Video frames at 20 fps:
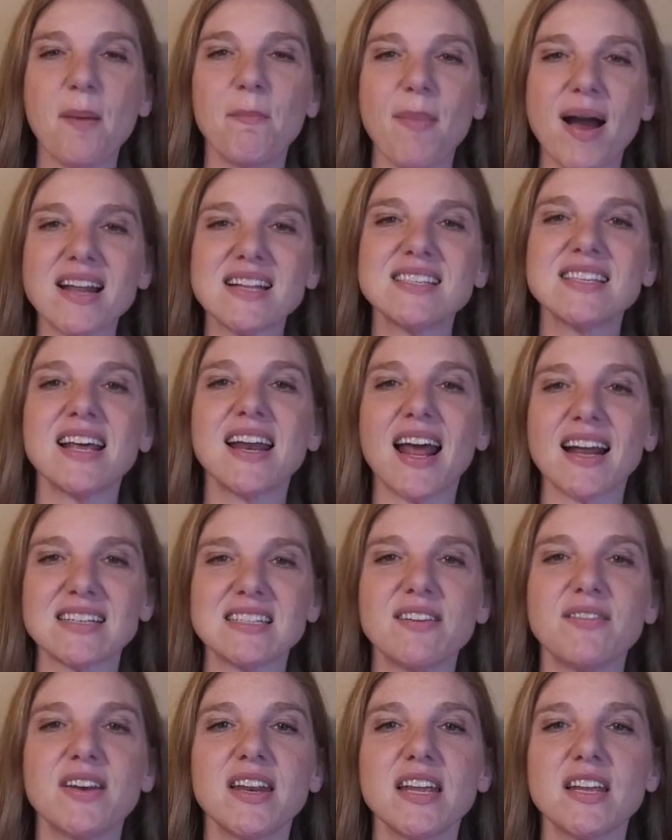mindset,
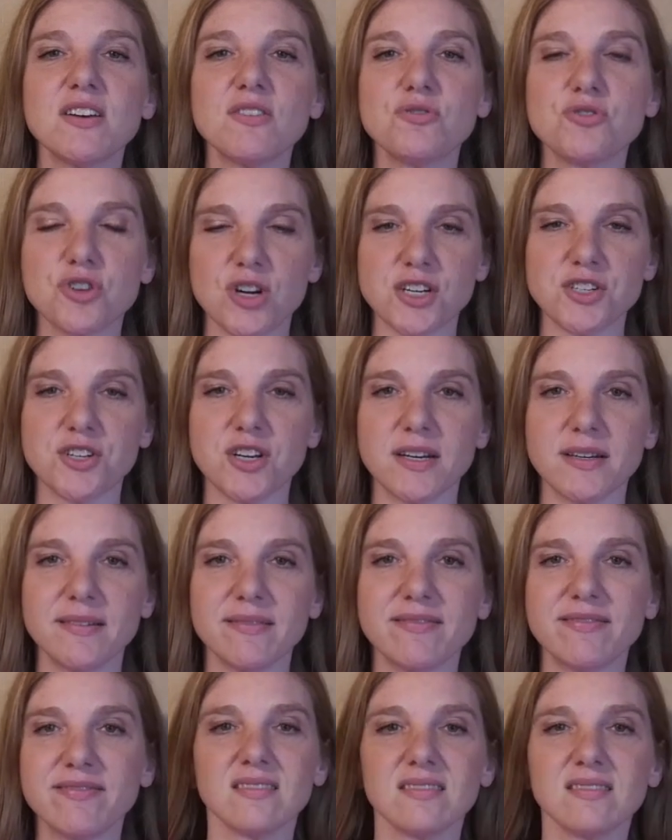activity, and
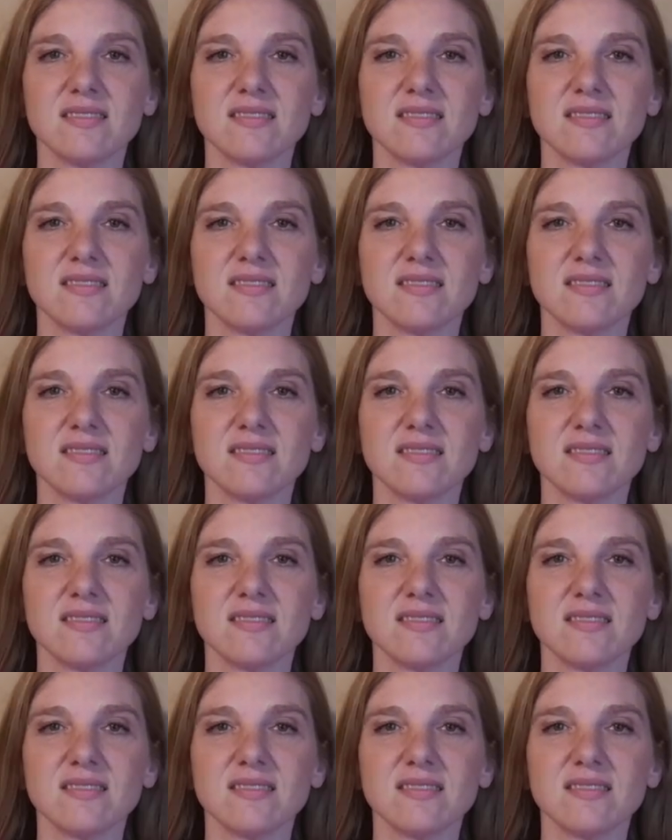nutrition.